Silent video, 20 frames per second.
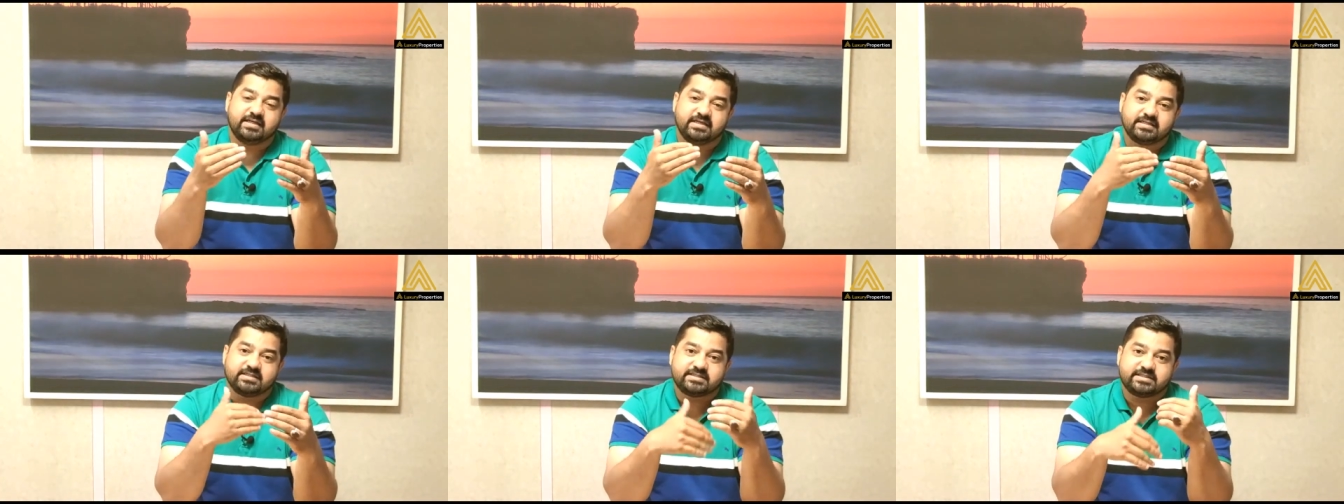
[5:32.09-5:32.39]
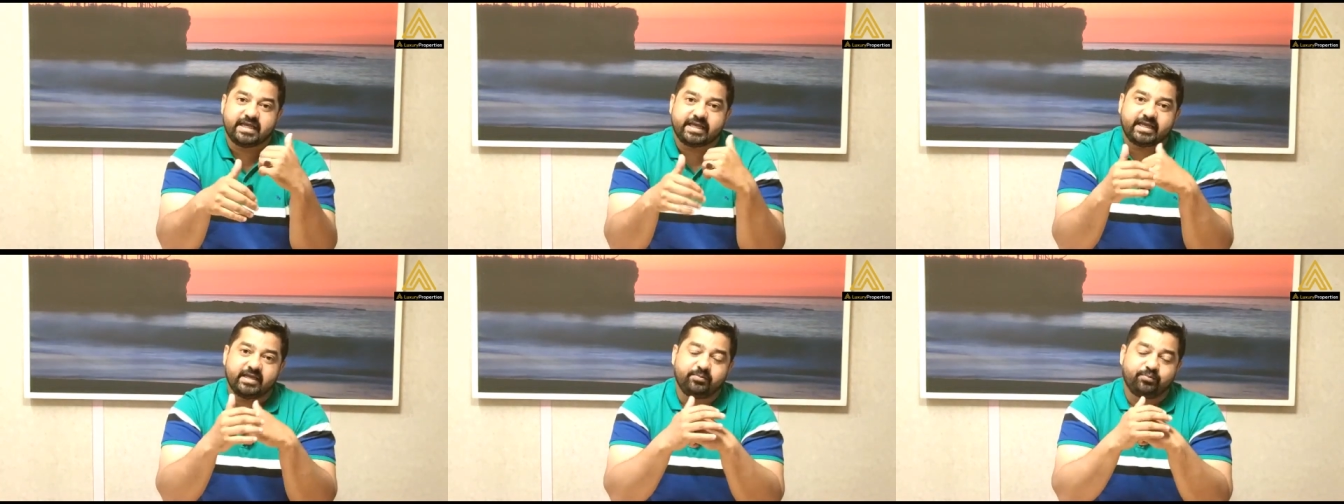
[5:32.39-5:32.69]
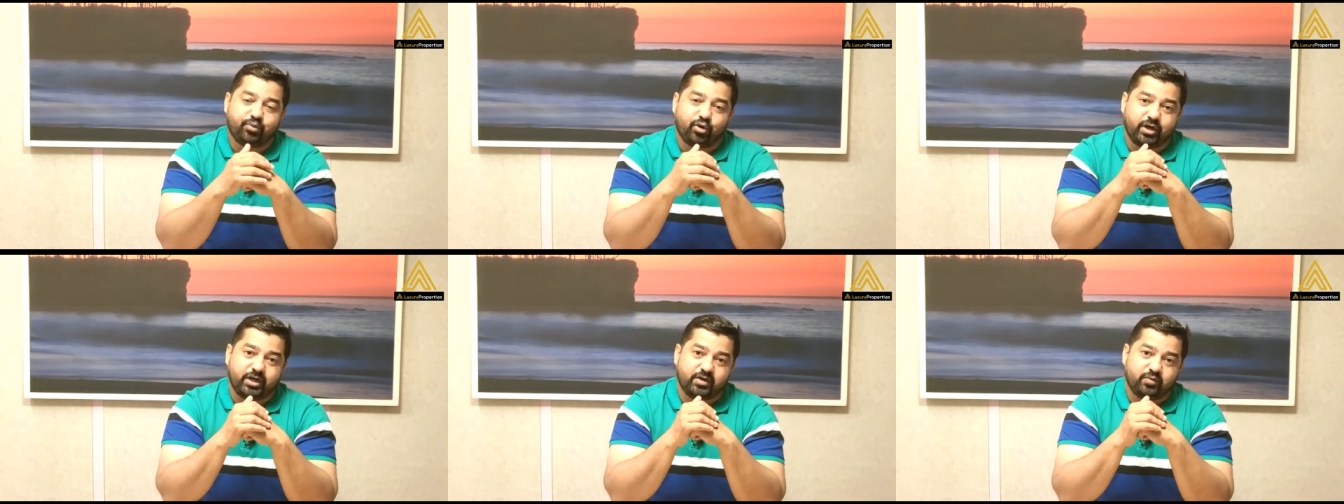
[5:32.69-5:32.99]

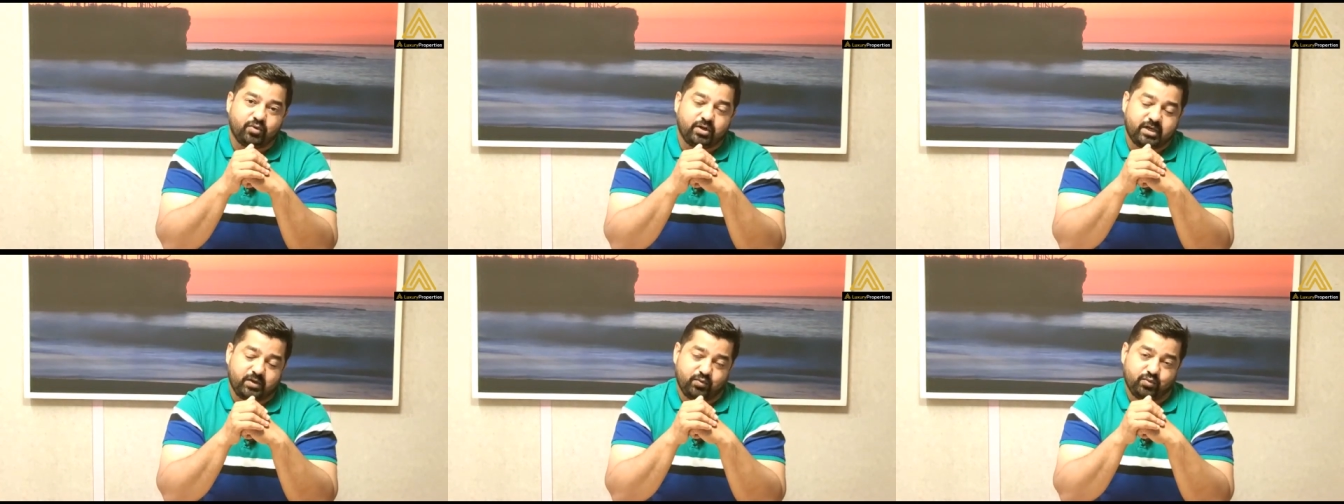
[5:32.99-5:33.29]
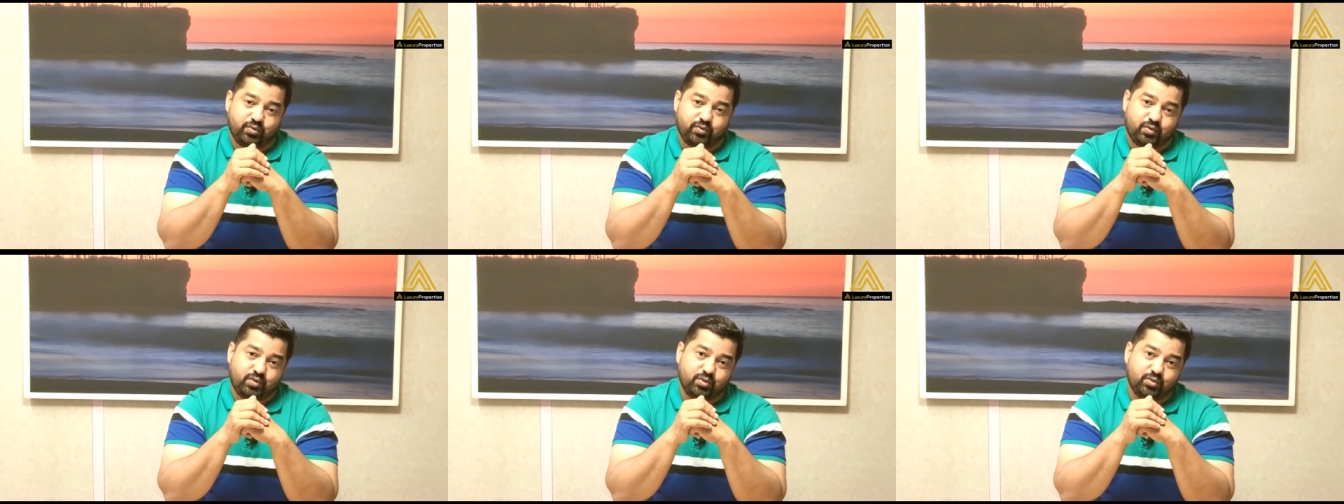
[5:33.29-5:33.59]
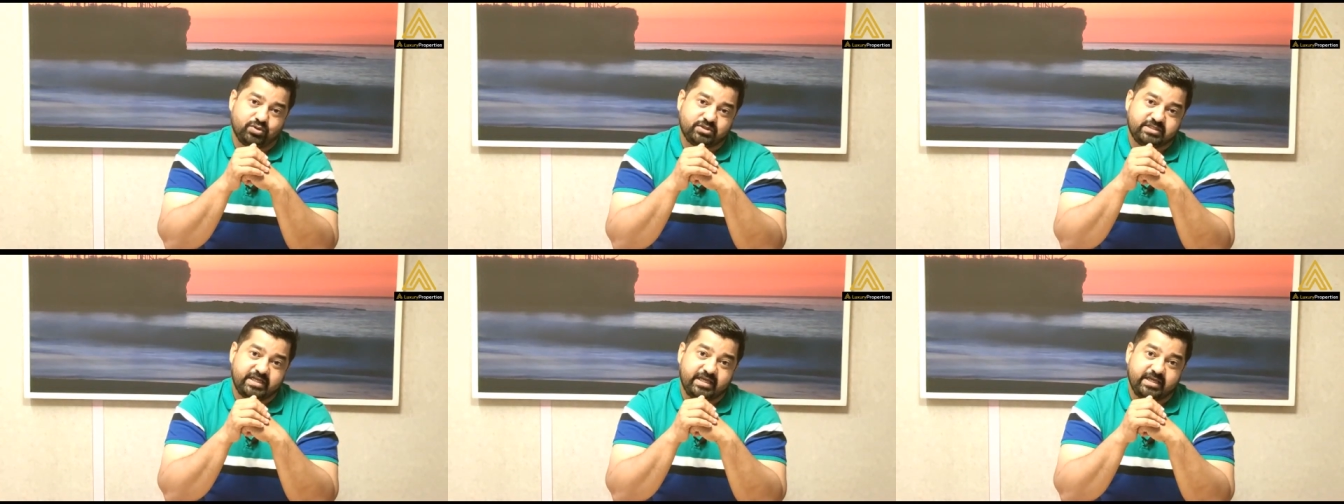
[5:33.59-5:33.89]
Second point, what I want
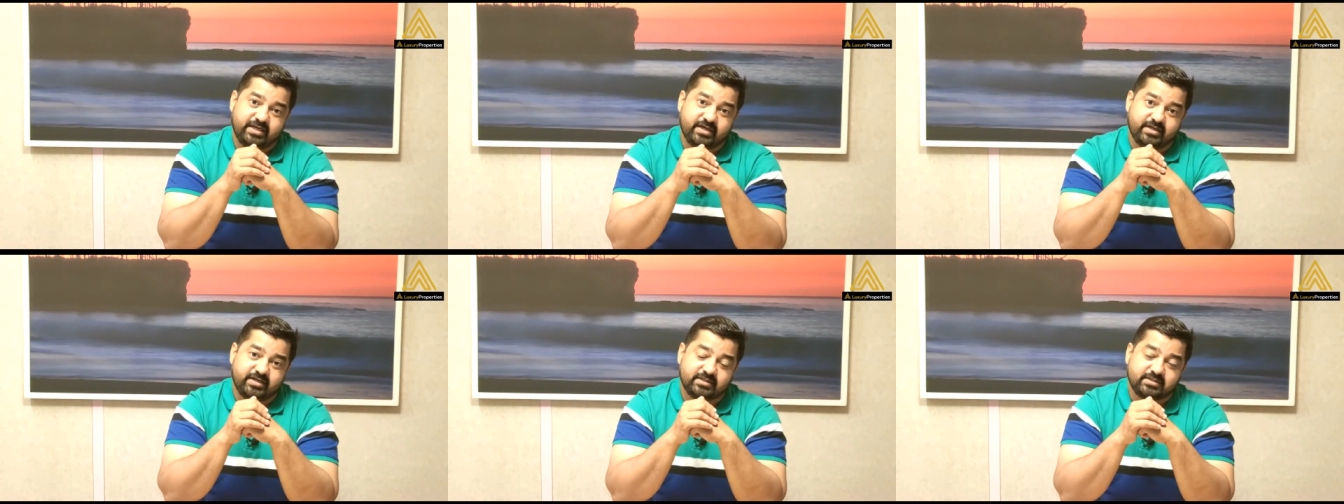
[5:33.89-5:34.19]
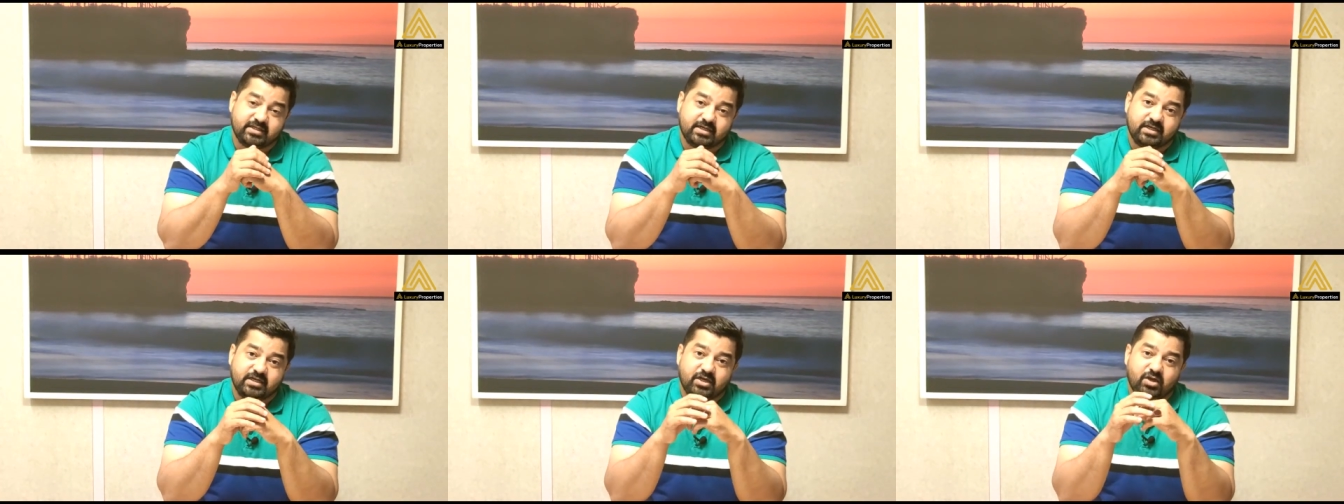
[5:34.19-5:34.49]
to say here is,